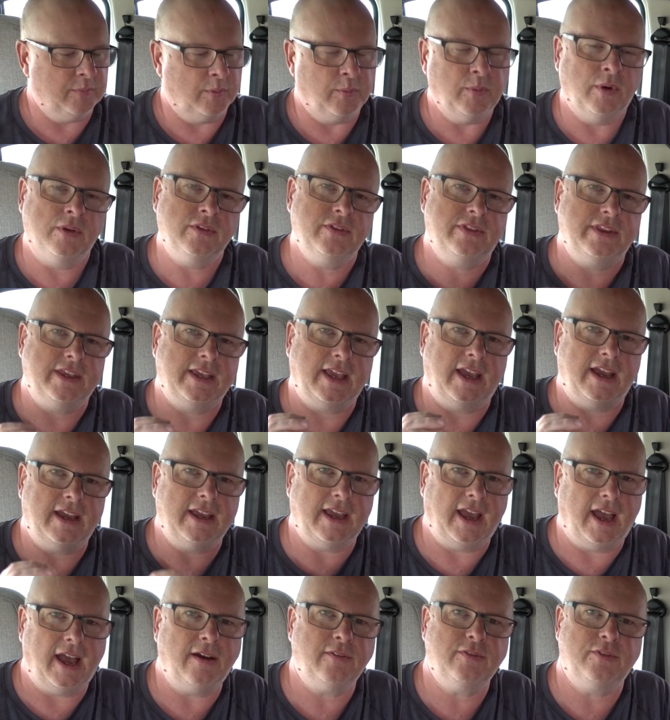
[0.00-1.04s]
One thing I
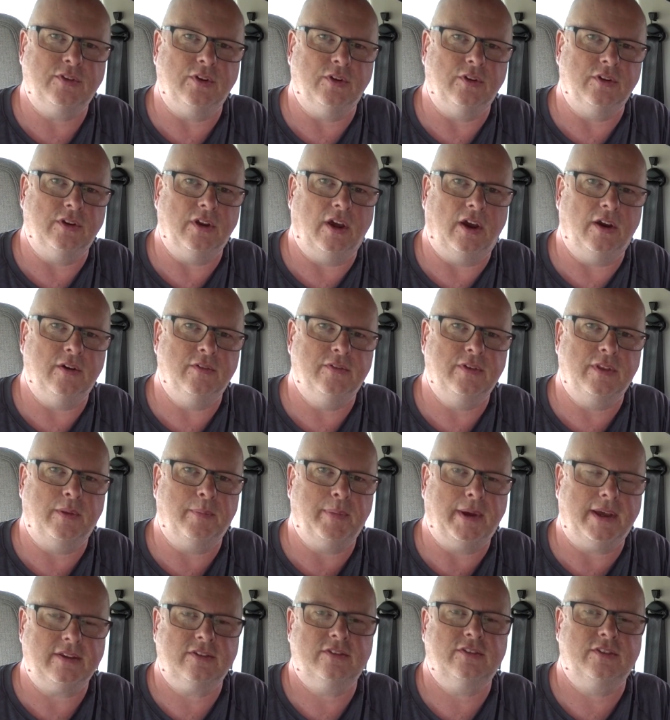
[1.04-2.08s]
have done over the
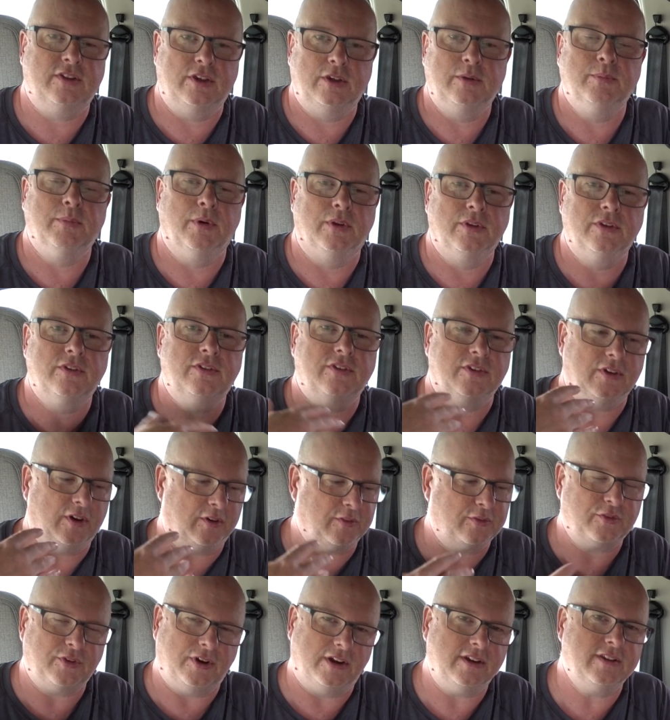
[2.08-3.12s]
past 2 months
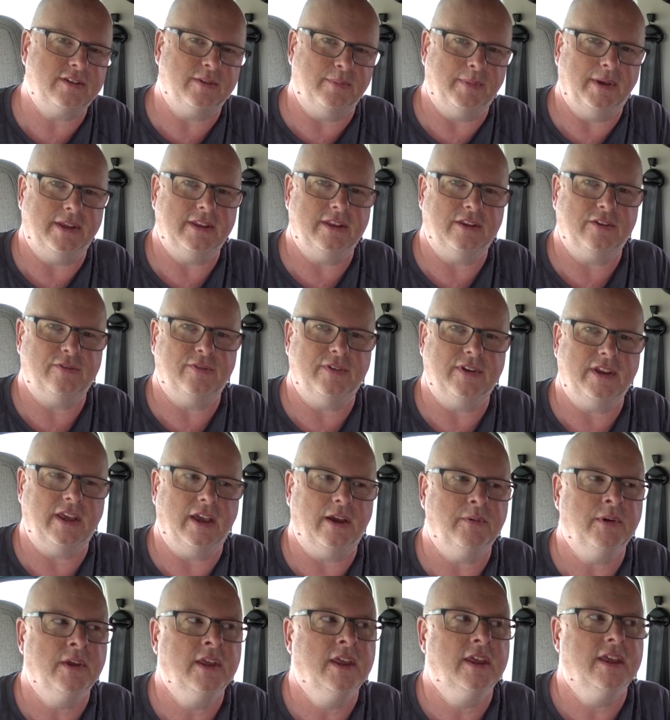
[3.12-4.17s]
of trying to make this
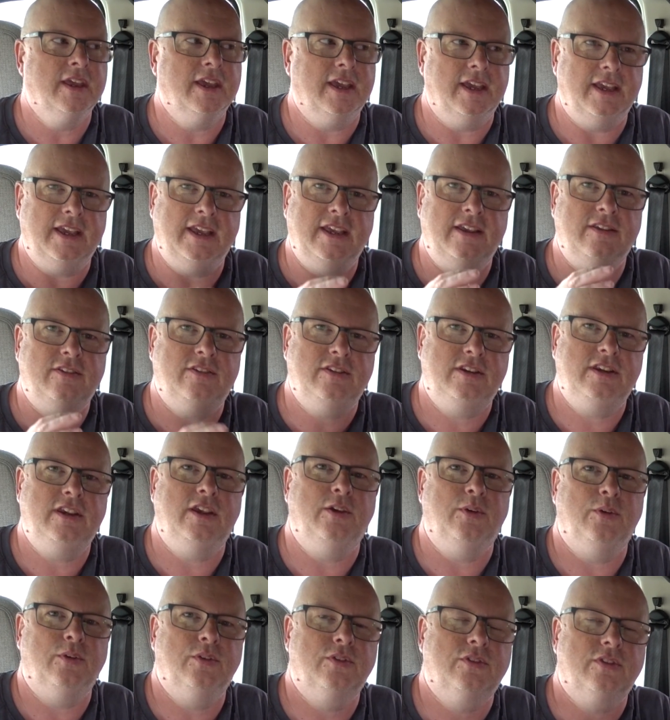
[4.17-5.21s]
video is
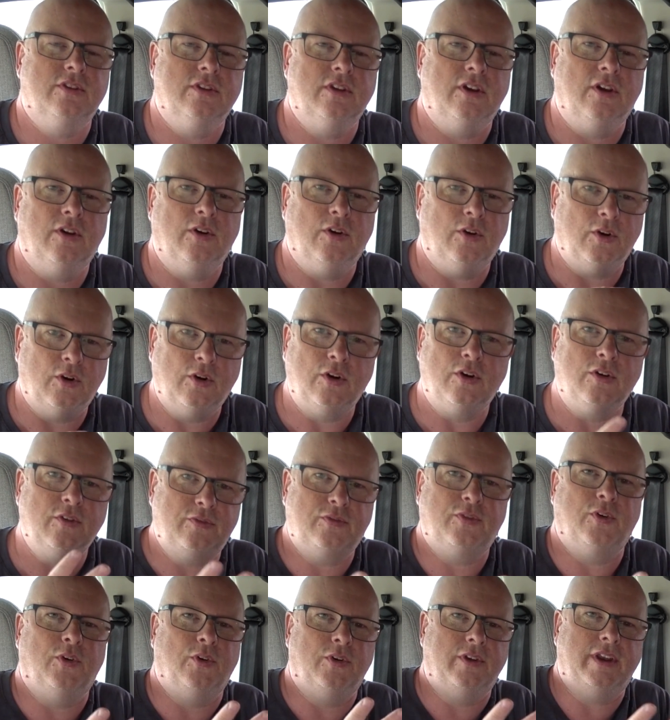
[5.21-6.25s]
use all
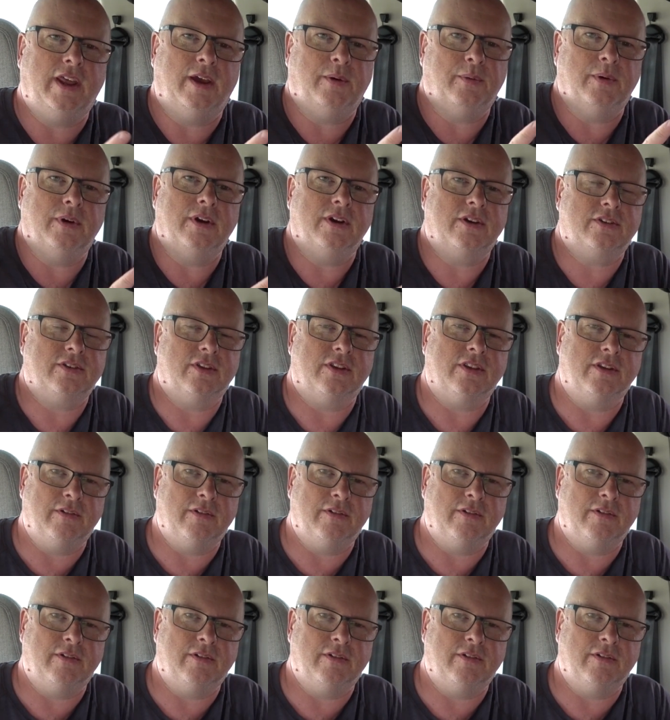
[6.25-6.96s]
4 networks on